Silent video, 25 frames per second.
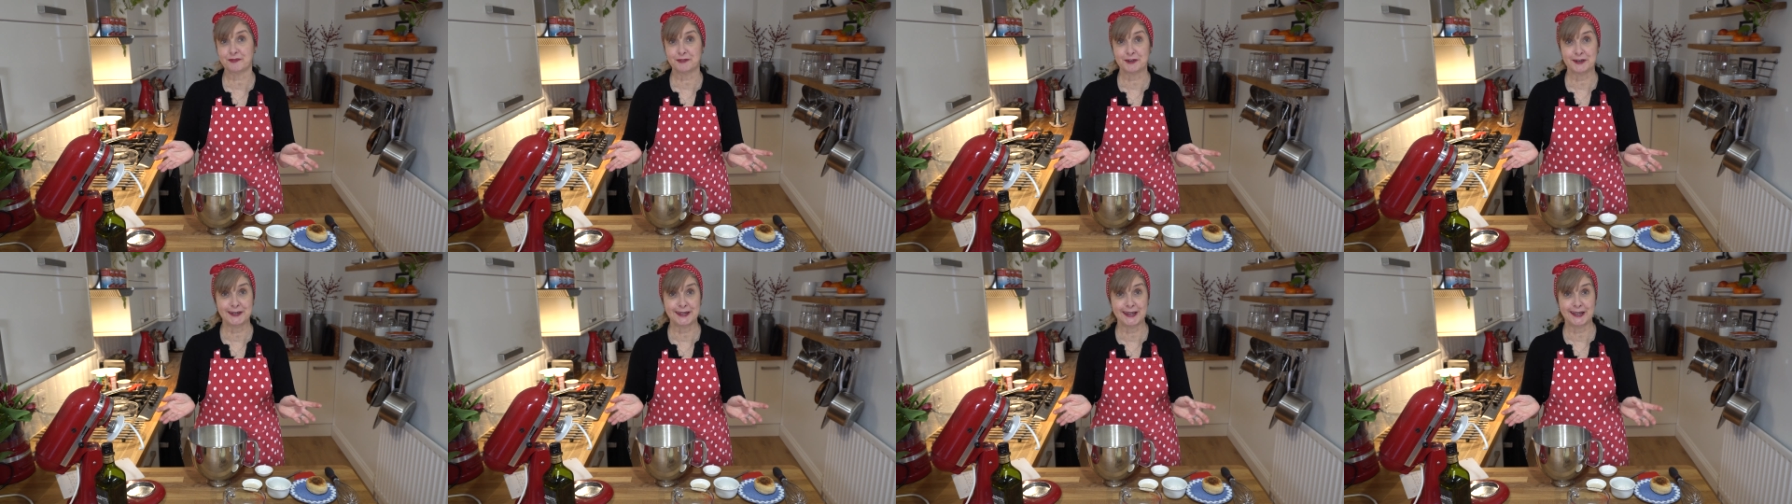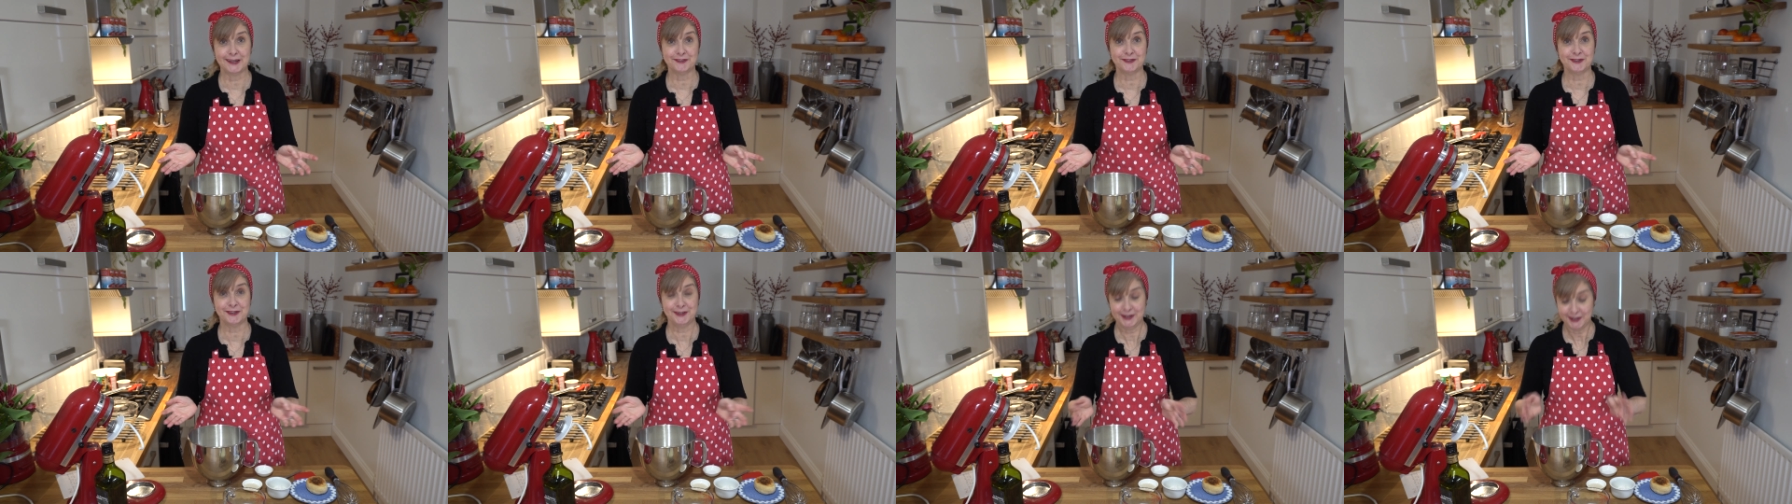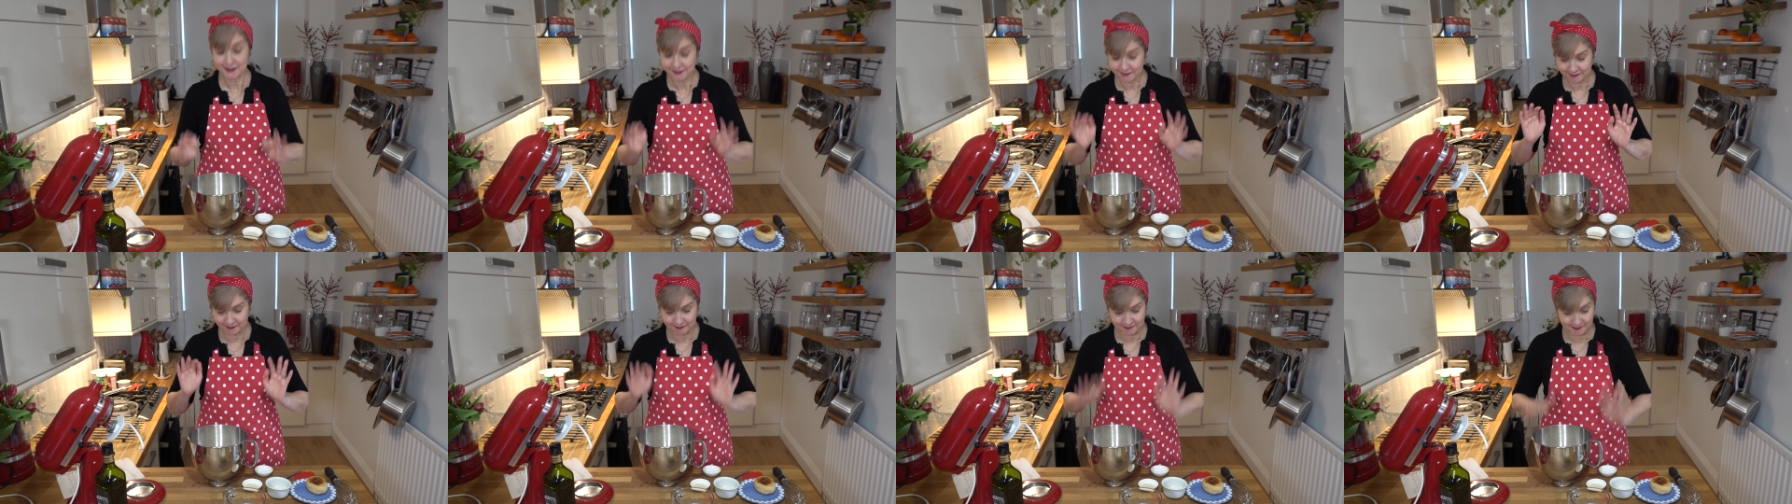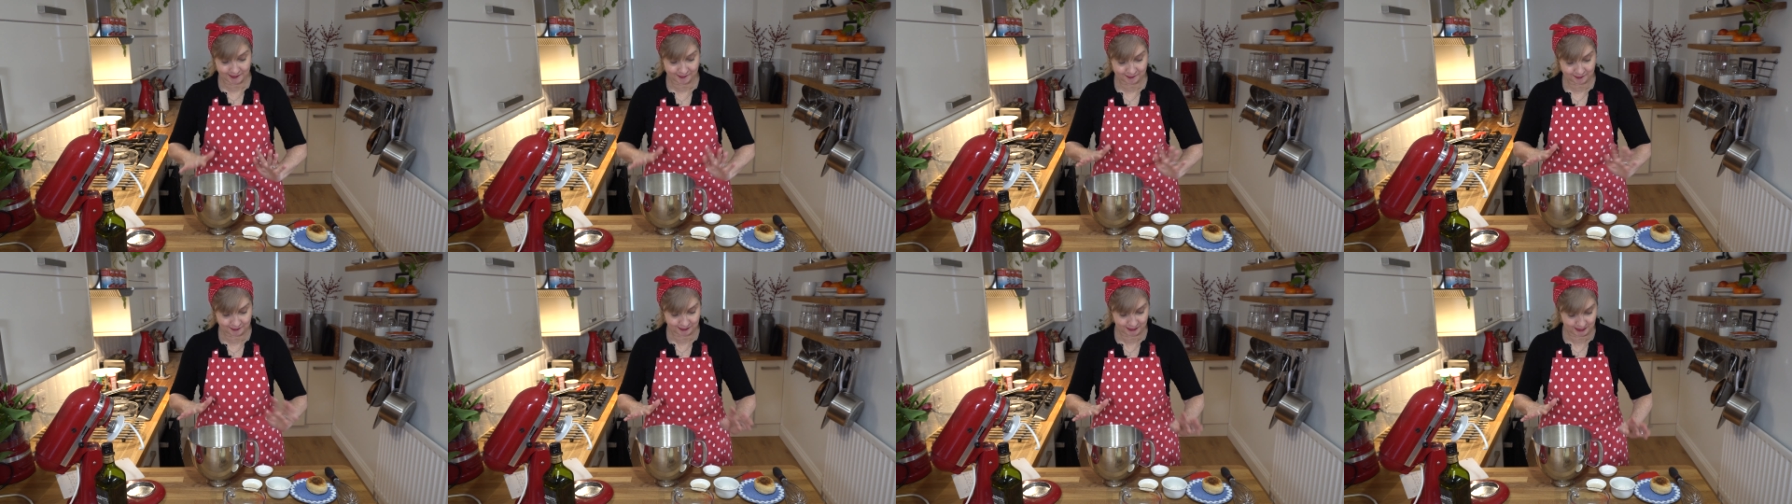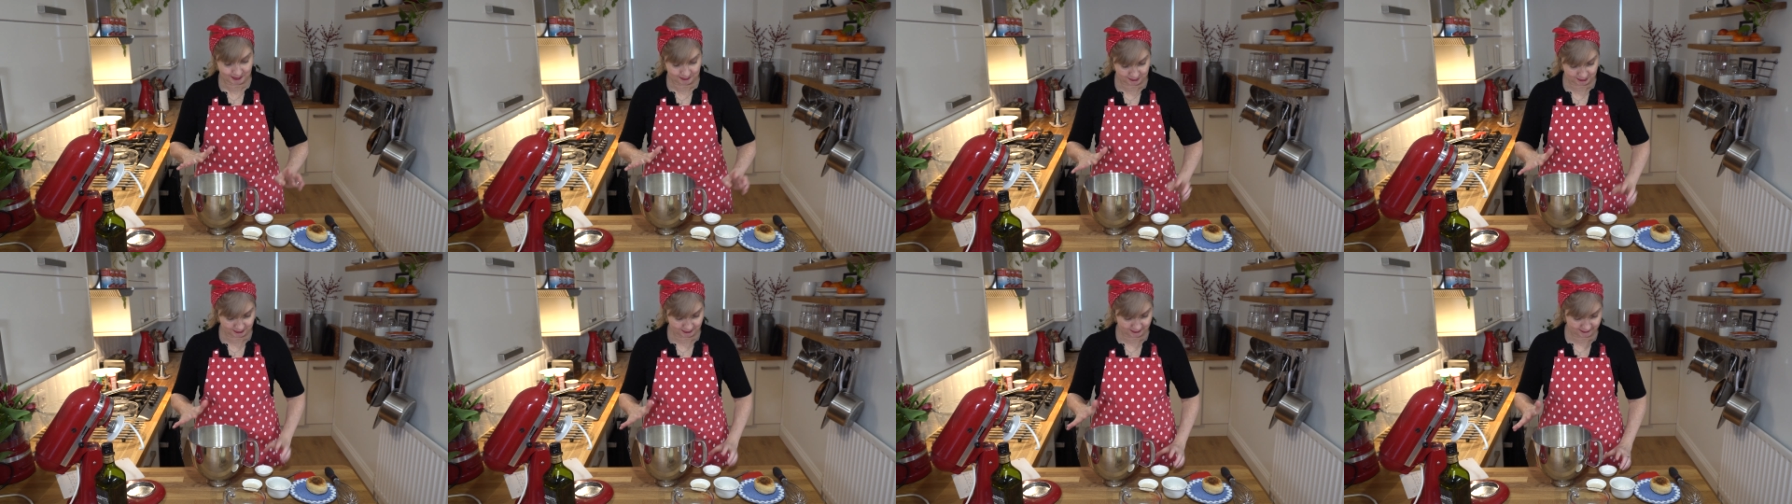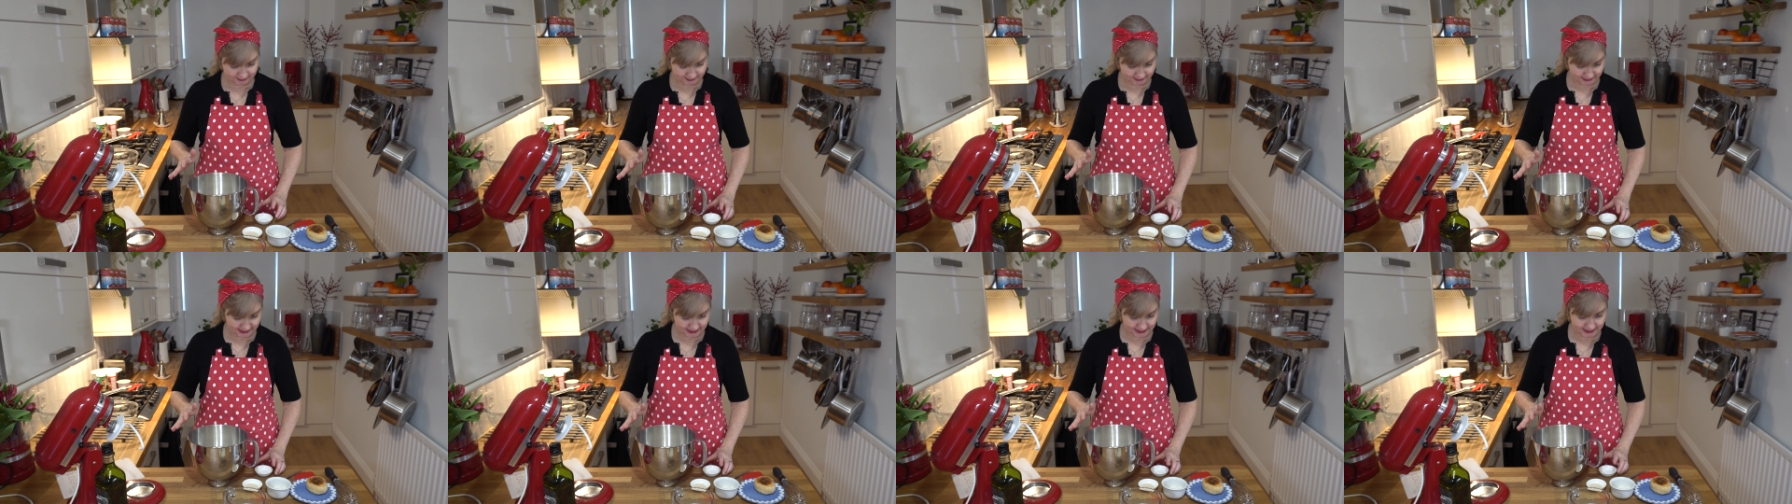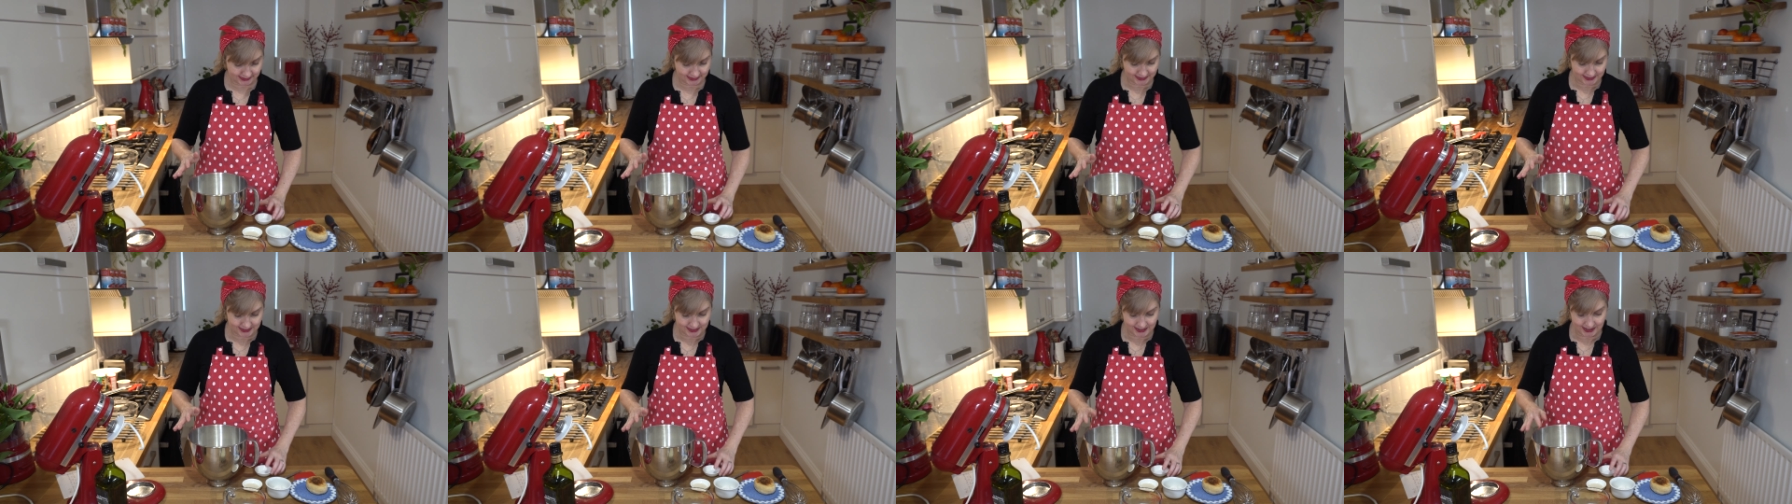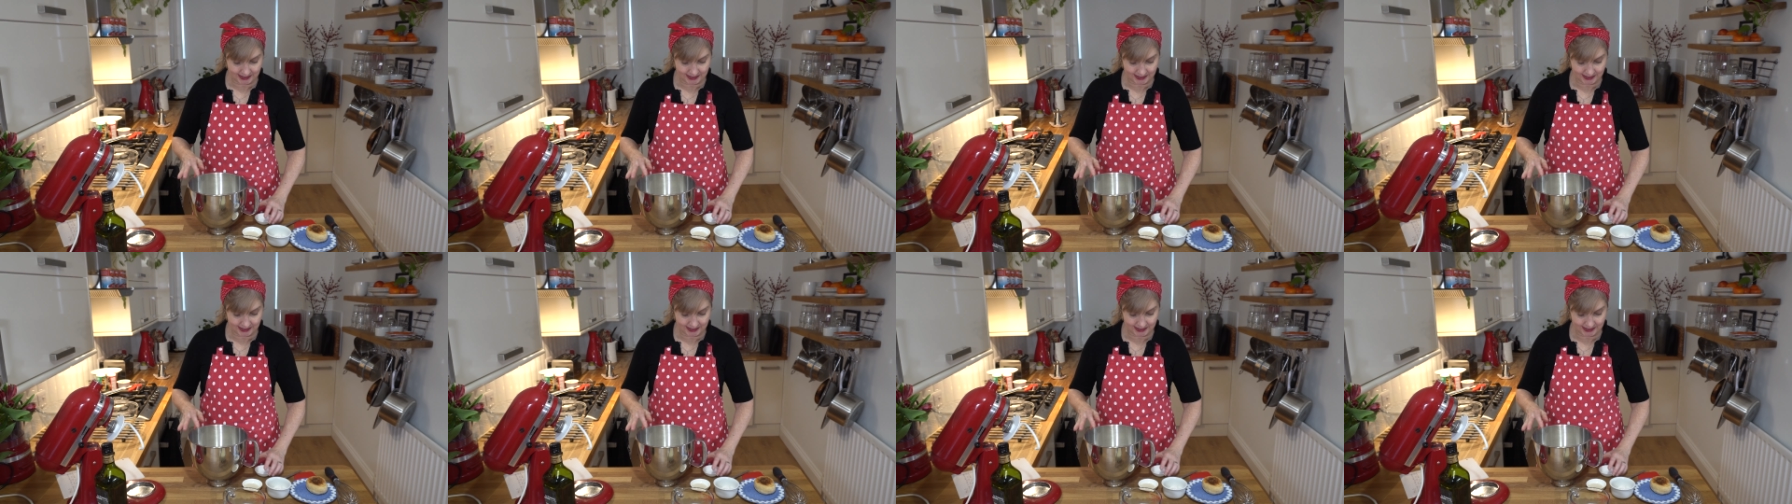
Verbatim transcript: run out today, so that's all I'm doing today.